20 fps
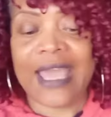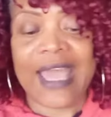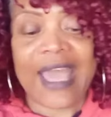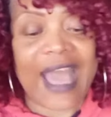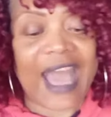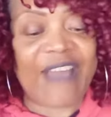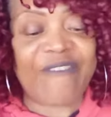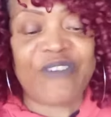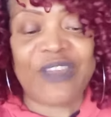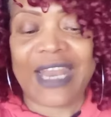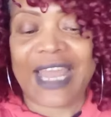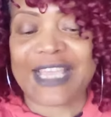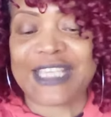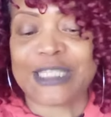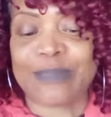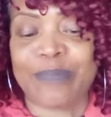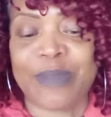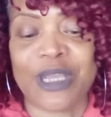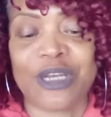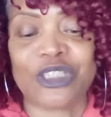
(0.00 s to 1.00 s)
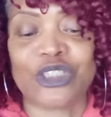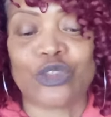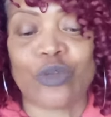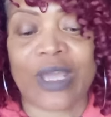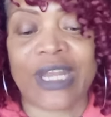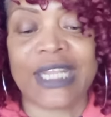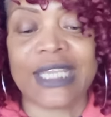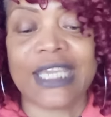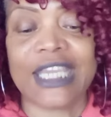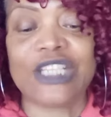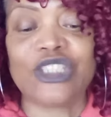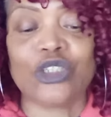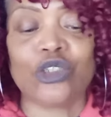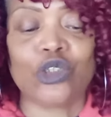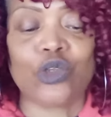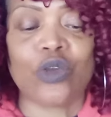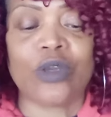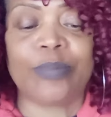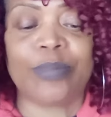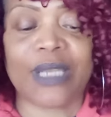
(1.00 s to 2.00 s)
I feel like Spirit is trying to get you
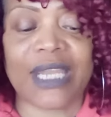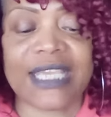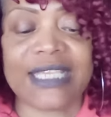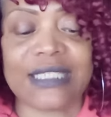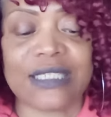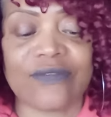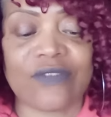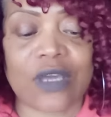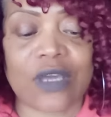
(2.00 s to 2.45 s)
to a place of